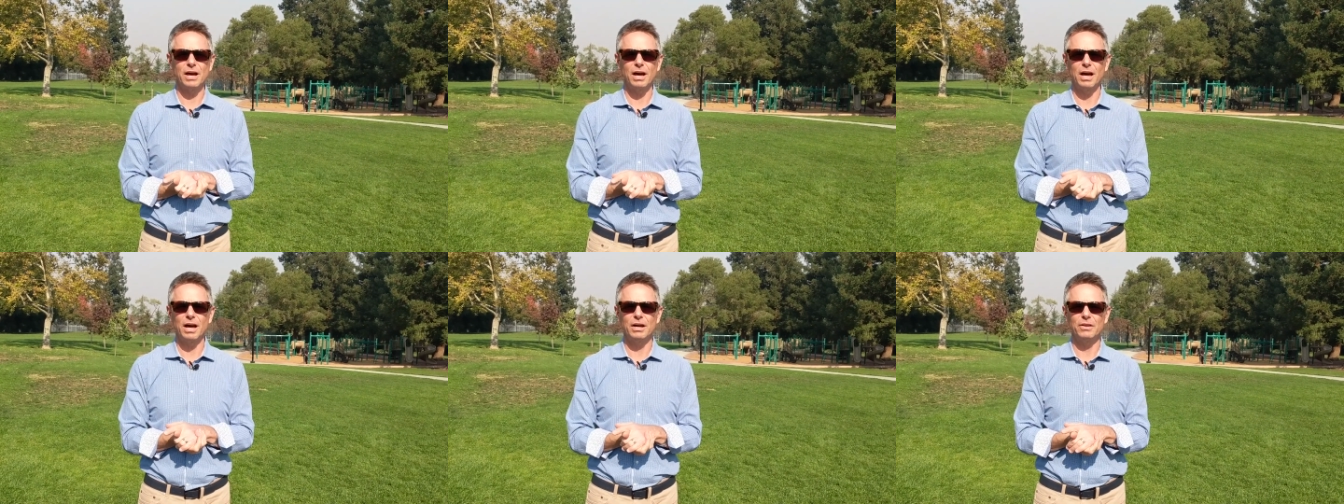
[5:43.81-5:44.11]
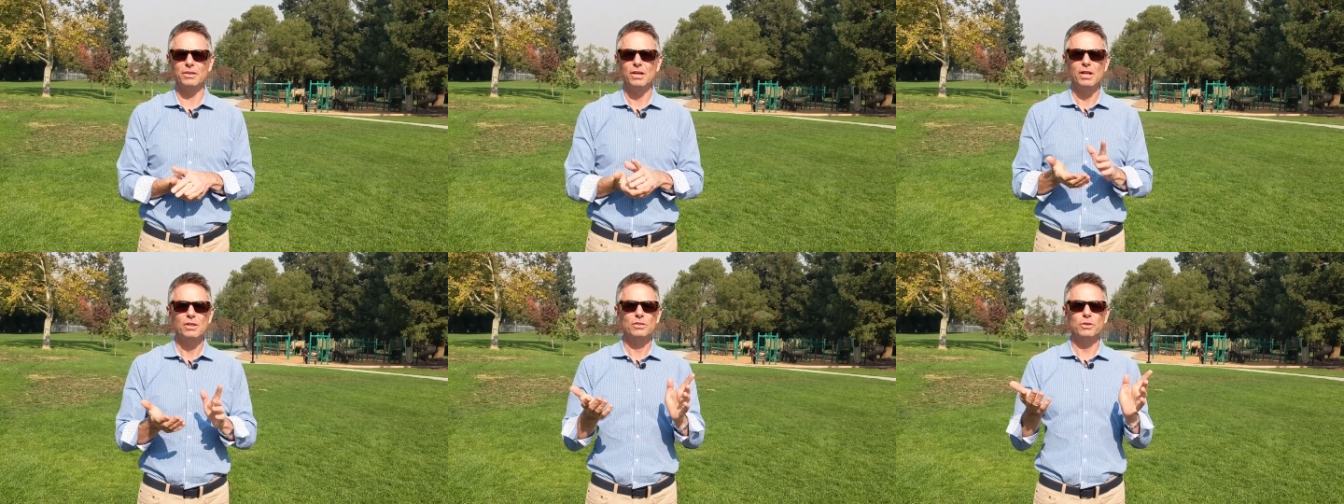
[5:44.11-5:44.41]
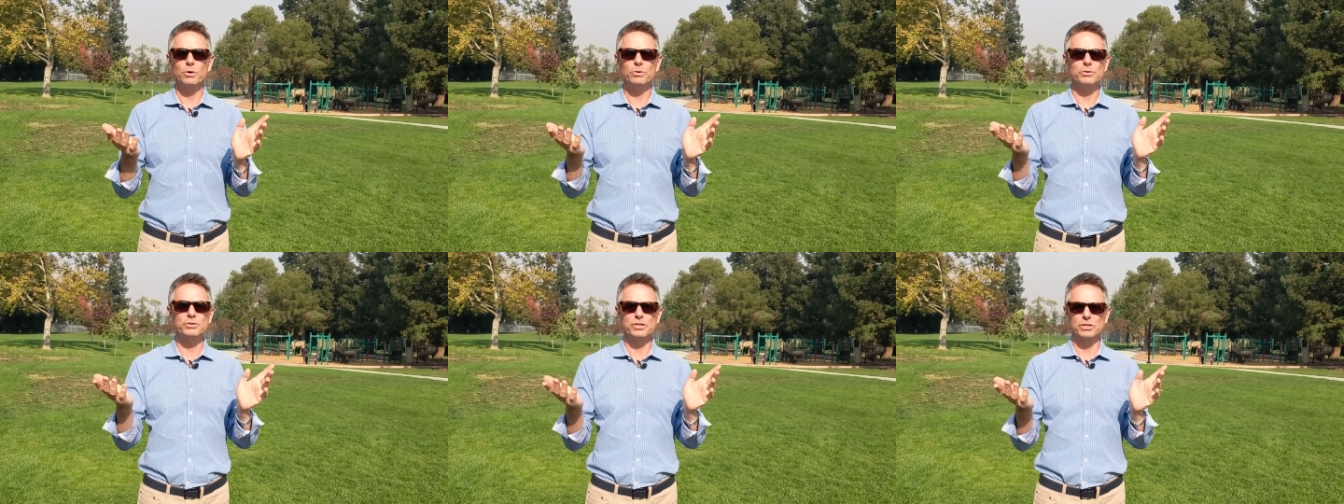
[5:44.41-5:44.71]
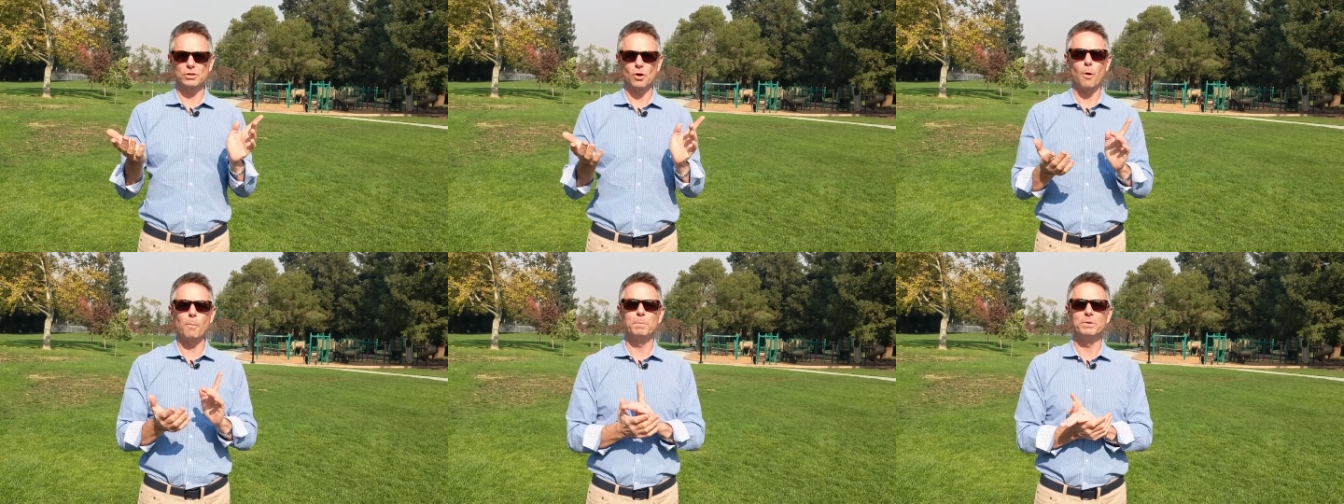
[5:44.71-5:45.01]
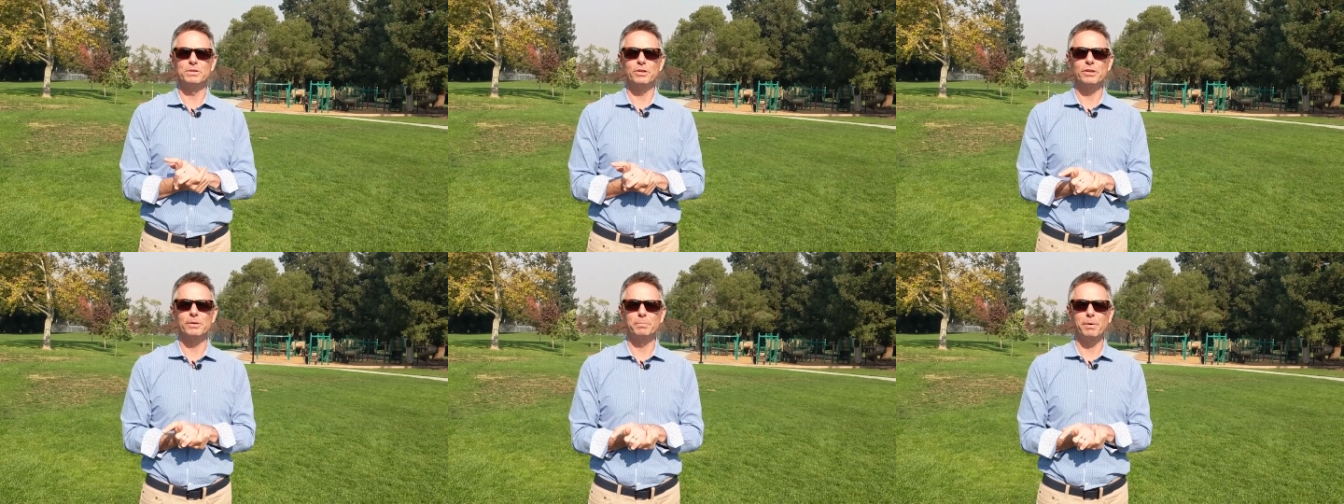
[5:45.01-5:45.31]
Those are just
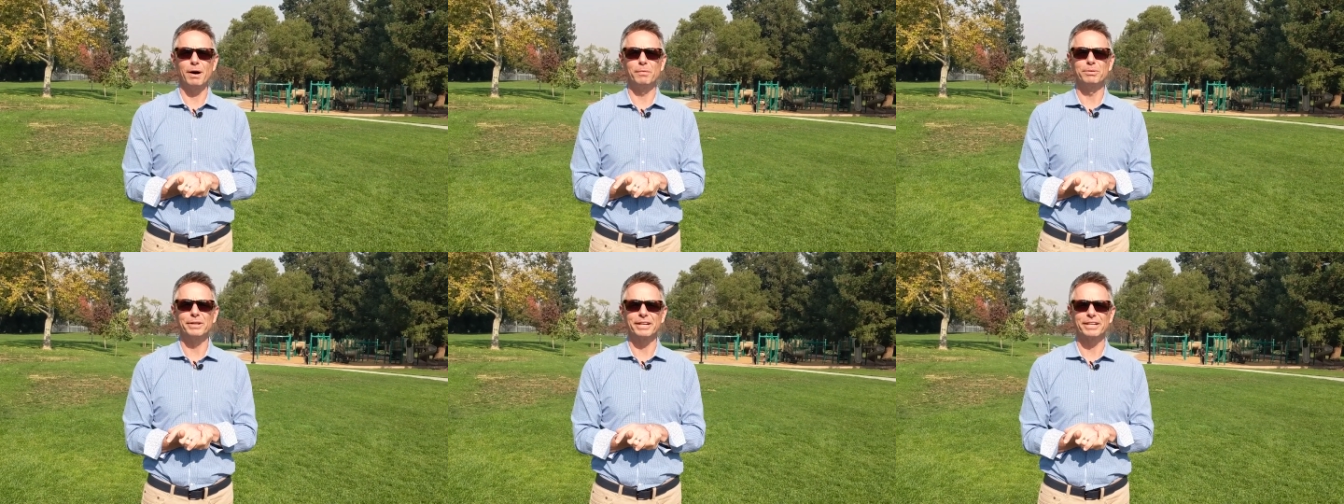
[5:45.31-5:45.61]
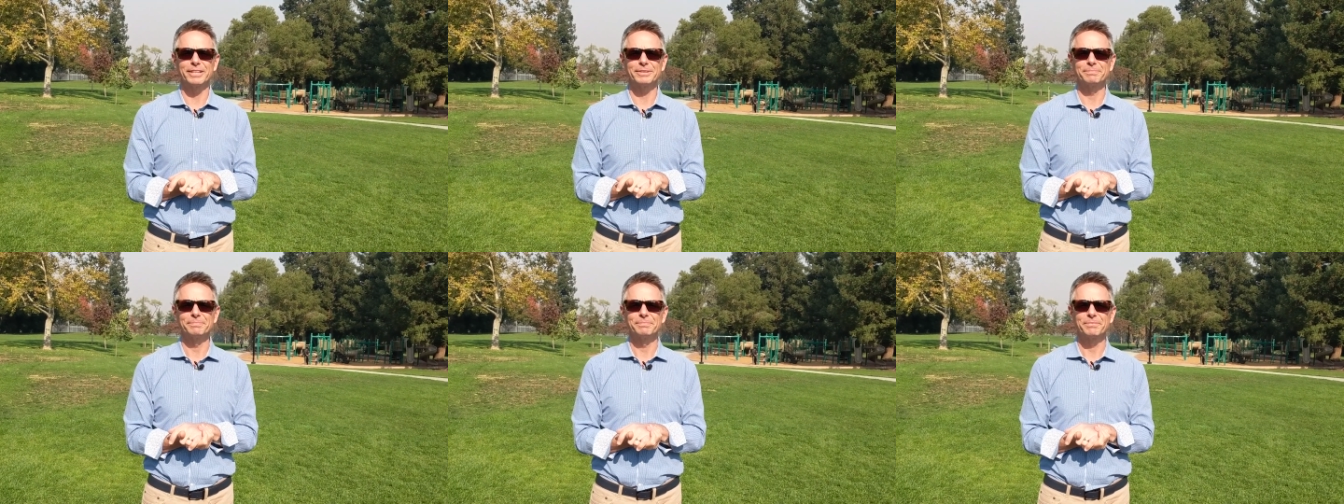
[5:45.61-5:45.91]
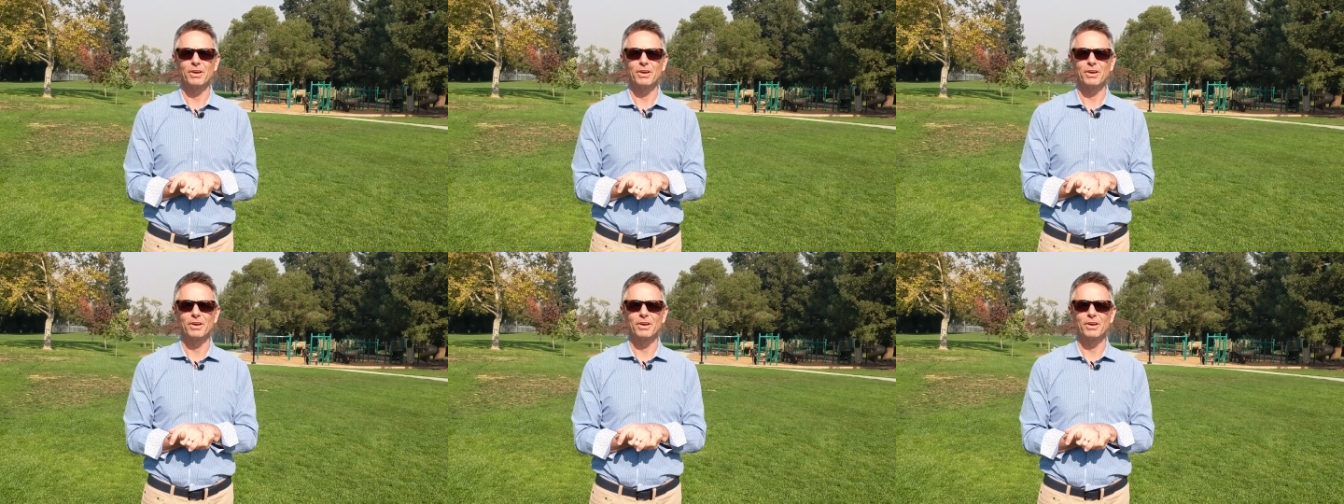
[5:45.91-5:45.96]
open to the public.